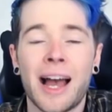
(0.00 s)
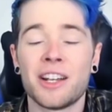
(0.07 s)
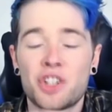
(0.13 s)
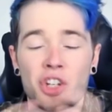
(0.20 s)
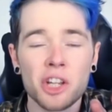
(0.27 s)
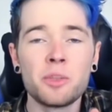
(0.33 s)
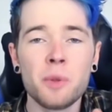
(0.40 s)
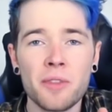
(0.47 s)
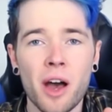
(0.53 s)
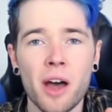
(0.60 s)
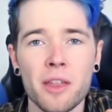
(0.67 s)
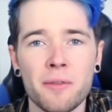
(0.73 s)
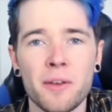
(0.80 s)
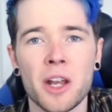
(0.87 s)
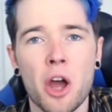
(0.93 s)
And just with the
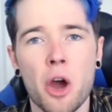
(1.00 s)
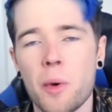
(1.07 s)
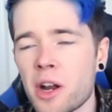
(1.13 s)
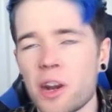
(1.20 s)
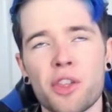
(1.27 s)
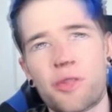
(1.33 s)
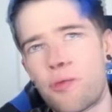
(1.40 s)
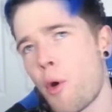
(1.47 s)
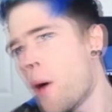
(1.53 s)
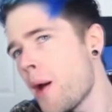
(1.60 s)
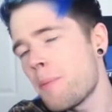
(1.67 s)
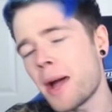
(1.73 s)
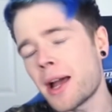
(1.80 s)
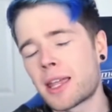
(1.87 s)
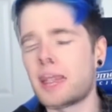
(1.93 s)
other video, we're going to throw
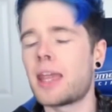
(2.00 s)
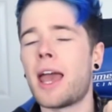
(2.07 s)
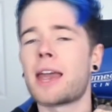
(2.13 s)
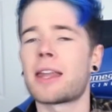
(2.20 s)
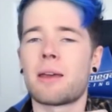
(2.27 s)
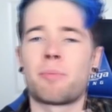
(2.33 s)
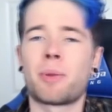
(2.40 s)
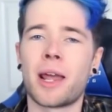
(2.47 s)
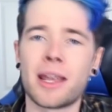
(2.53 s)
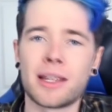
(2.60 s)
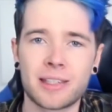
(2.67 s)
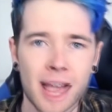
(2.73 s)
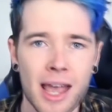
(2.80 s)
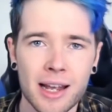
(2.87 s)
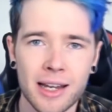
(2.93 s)
it back again and play
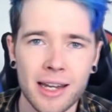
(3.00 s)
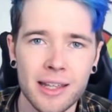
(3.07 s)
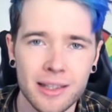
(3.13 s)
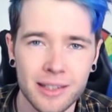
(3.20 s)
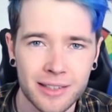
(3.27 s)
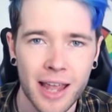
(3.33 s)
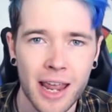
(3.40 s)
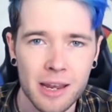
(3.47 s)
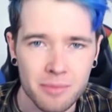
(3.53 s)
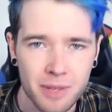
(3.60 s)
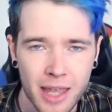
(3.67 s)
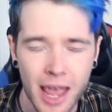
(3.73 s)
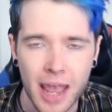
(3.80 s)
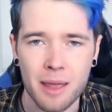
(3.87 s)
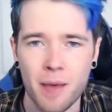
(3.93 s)
exactly the
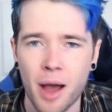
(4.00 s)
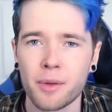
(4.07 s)
same game.